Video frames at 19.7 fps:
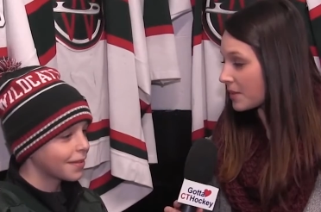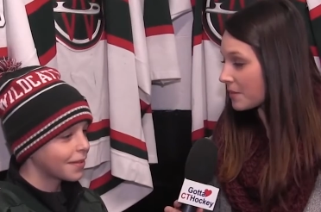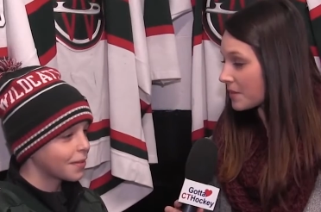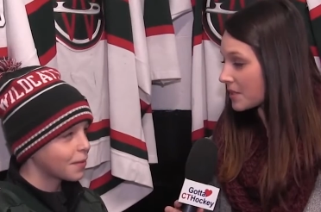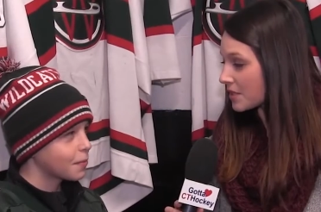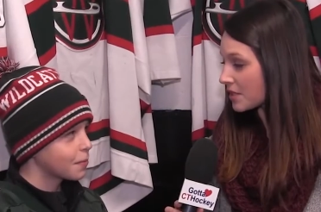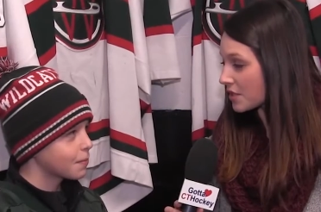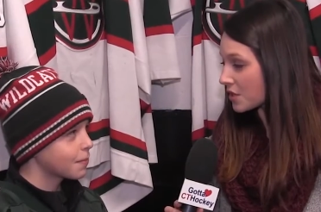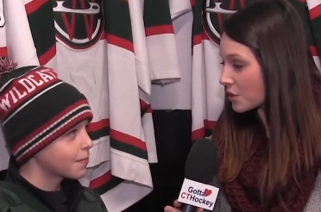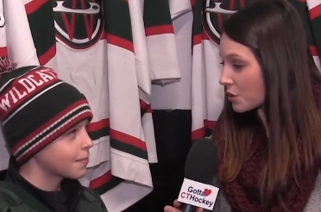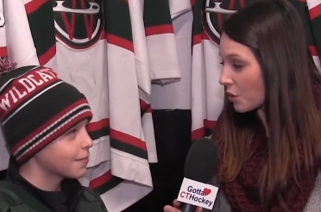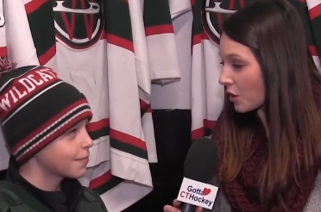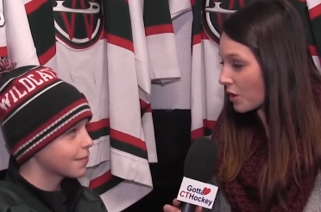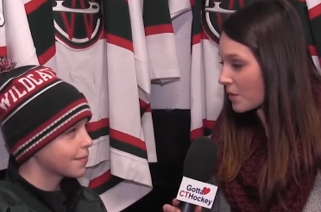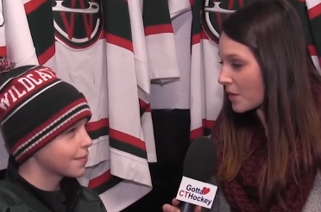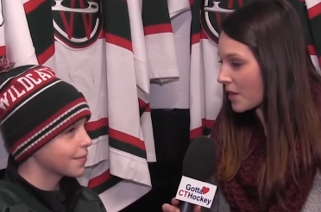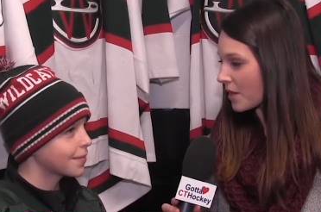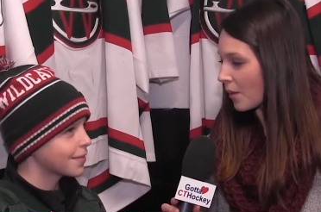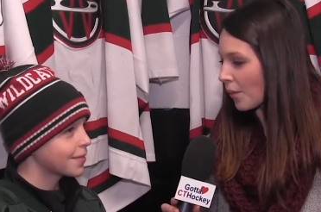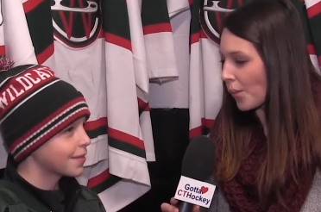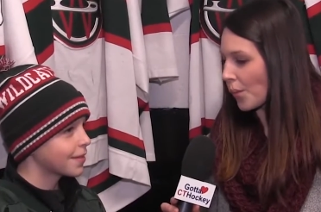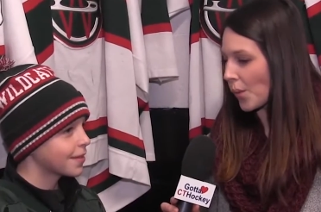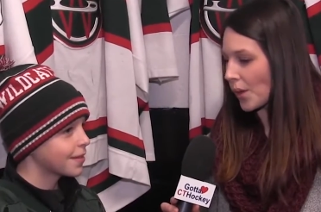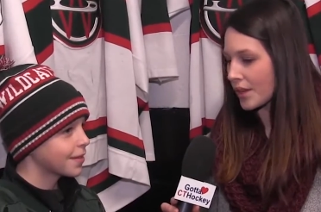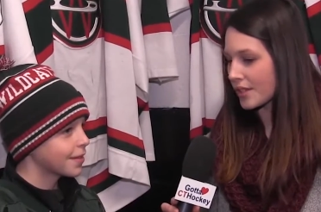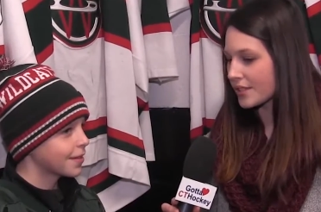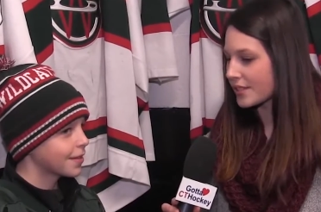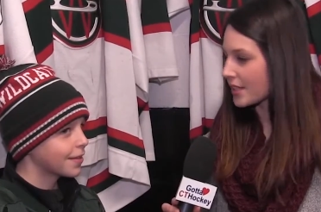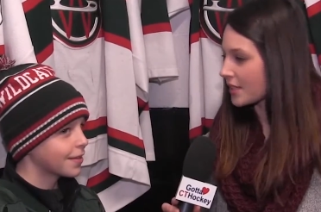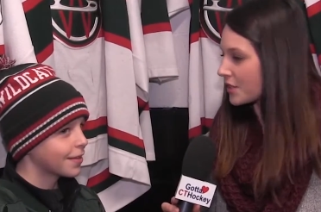Speaker 1: teams in this tournament.
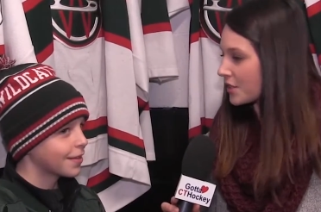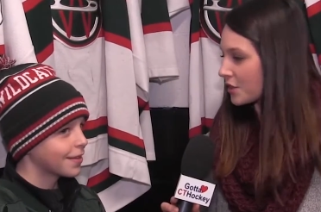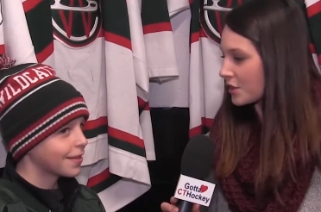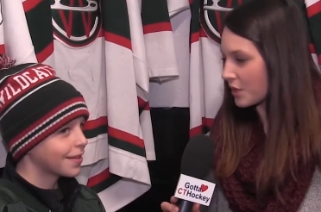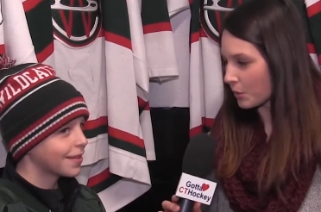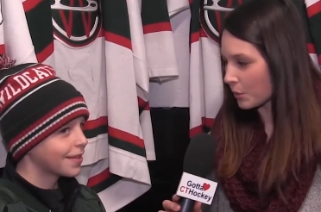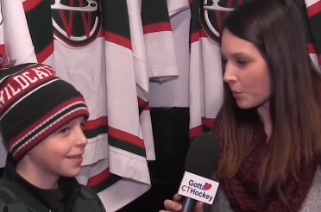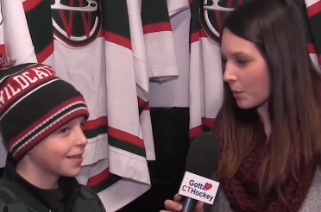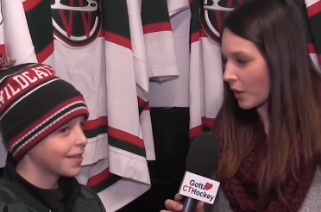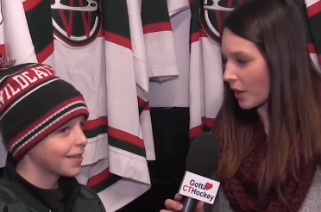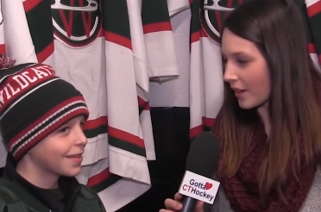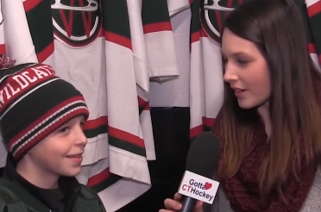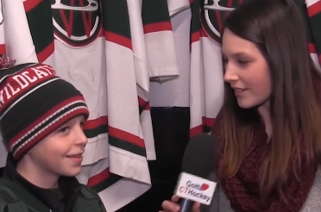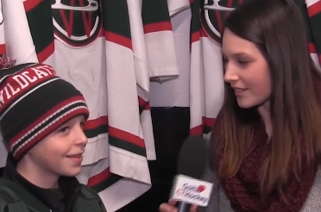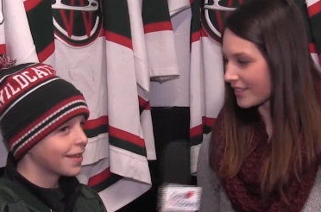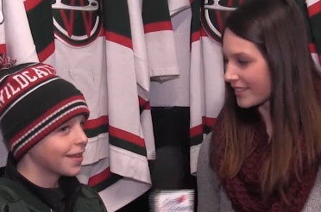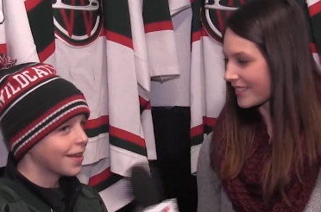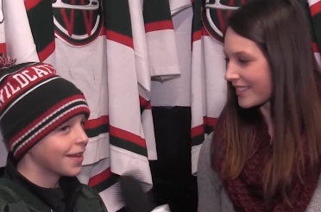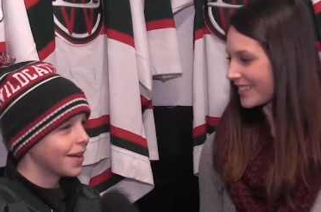What sets your team apart?